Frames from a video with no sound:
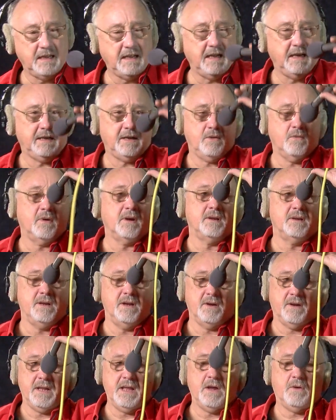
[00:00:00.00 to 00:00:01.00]
anywhere
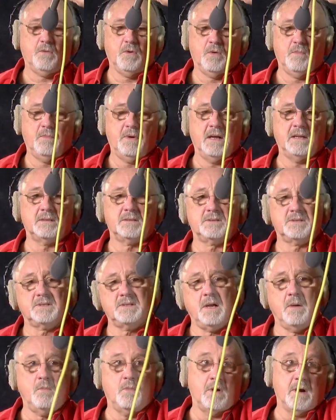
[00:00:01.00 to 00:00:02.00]
near equal, but
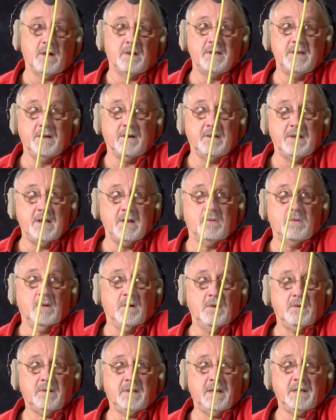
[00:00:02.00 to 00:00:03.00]
somewhere near
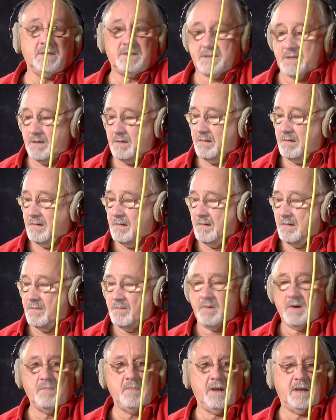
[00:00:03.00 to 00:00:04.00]
equal. Okay, so
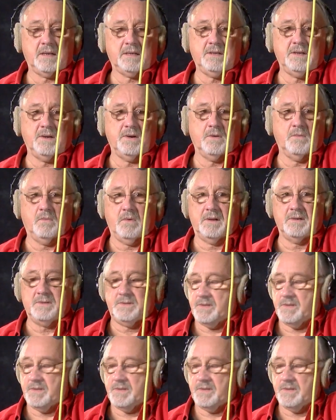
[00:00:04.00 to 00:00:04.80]
we're about here. 1,